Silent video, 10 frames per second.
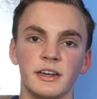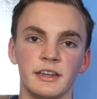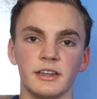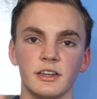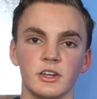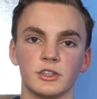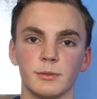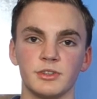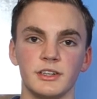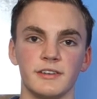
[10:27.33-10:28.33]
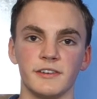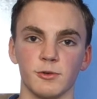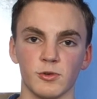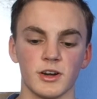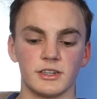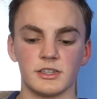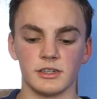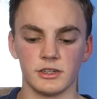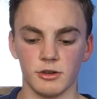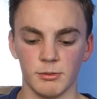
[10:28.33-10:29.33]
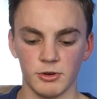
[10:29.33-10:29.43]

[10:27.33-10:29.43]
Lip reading: in the description if it works, so I'm